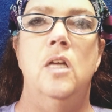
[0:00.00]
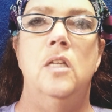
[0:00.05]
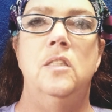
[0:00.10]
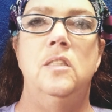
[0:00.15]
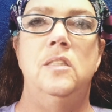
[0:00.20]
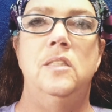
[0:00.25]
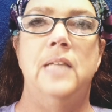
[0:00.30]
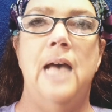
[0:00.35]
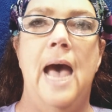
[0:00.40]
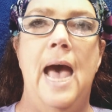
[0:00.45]

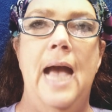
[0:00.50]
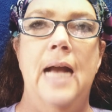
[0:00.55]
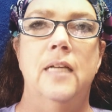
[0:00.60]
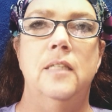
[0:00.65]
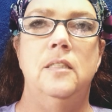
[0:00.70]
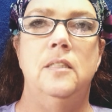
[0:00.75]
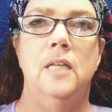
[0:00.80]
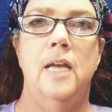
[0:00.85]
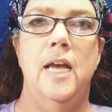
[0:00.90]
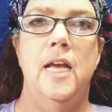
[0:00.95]

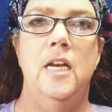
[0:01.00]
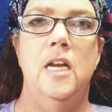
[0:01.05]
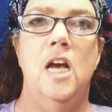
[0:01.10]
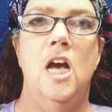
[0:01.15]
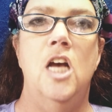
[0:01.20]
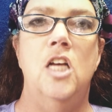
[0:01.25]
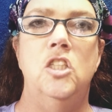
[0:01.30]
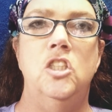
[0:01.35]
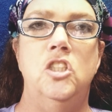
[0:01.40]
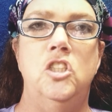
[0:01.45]
Zax, and
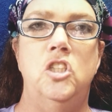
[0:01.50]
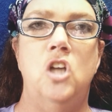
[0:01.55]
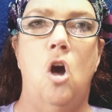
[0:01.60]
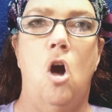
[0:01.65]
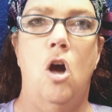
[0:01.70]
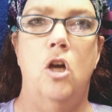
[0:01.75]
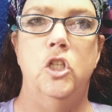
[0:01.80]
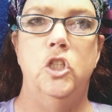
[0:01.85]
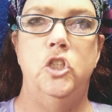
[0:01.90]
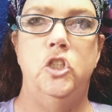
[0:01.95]

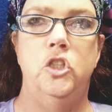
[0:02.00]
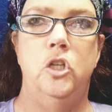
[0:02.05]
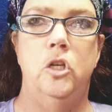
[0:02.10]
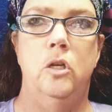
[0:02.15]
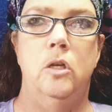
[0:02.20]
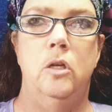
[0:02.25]
Zosh.